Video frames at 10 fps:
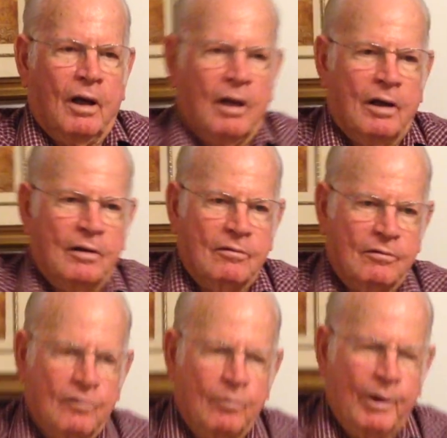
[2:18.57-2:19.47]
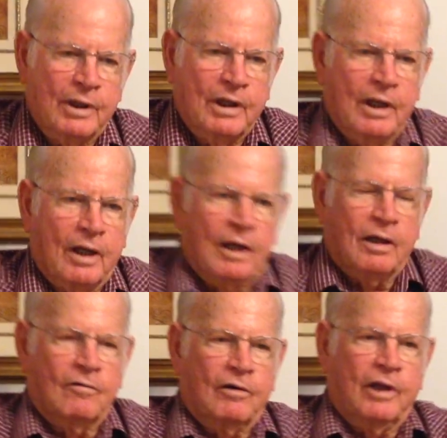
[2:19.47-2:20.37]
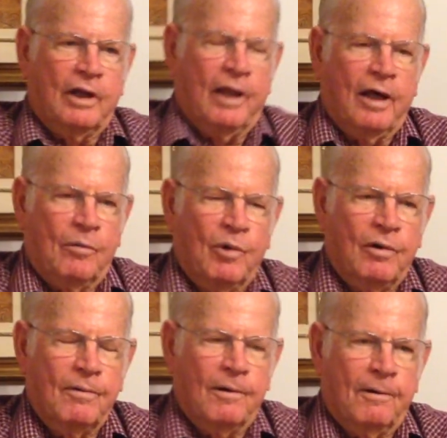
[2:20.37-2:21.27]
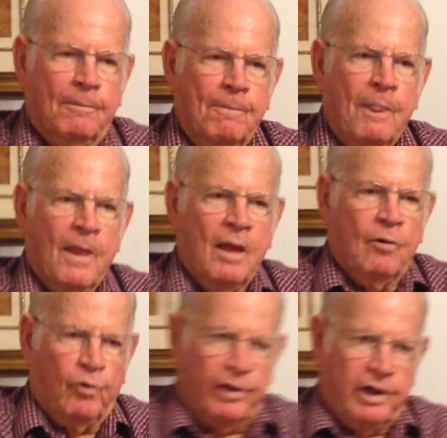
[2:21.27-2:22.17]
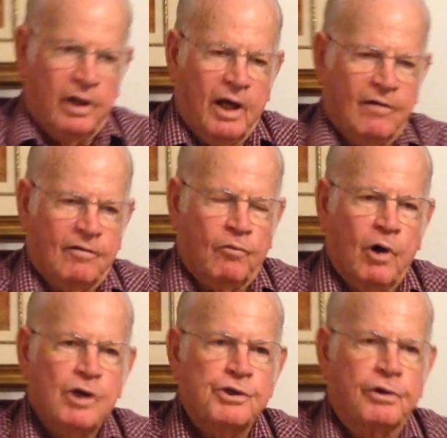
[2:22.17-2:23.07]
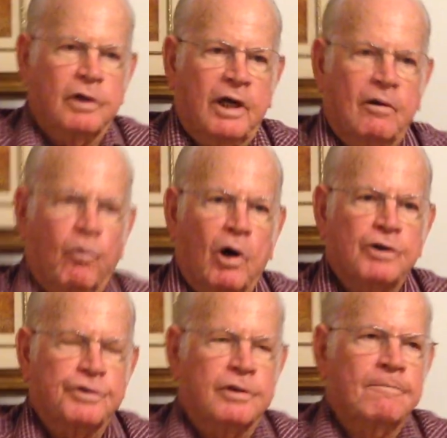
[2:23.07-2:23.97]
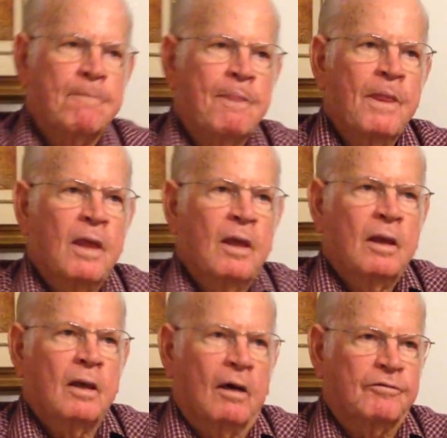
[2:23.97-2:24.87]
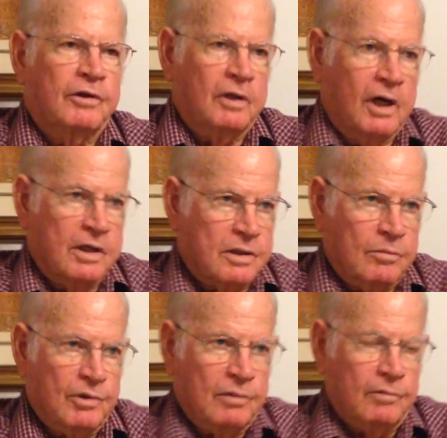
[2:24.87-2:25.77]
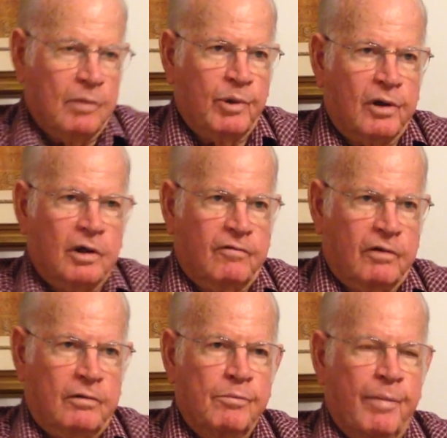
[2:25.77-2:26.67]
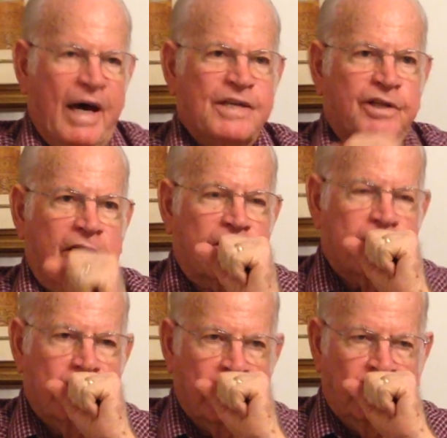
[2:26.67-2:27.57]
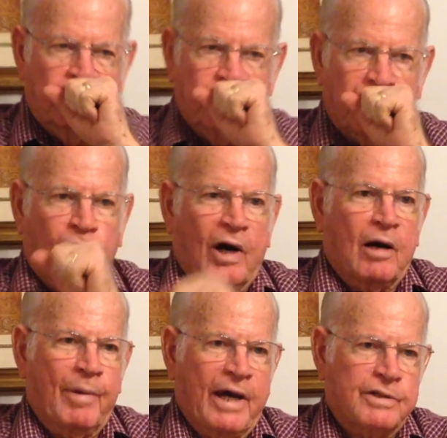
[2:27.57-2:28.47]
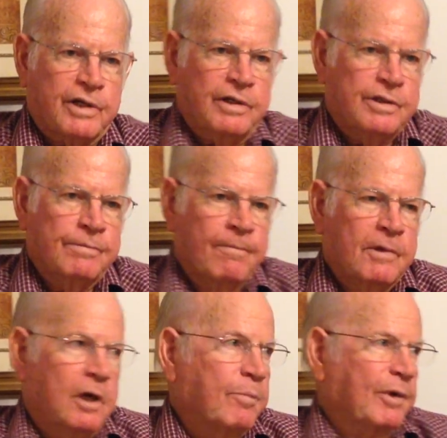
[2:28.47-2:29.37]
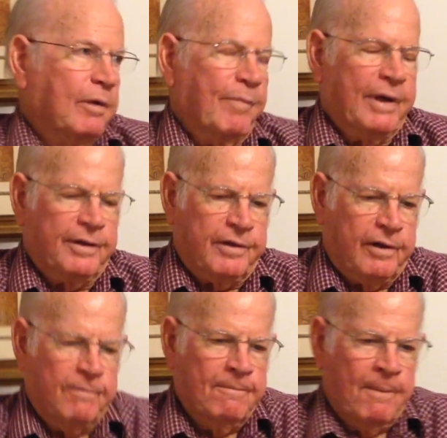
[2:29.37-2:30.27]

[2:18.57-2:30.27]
I don't know about that. I never did that, but we did have a washer, egg washer. I've still got some of the rubber-covered baskets, wire baskets, a couple of them out there.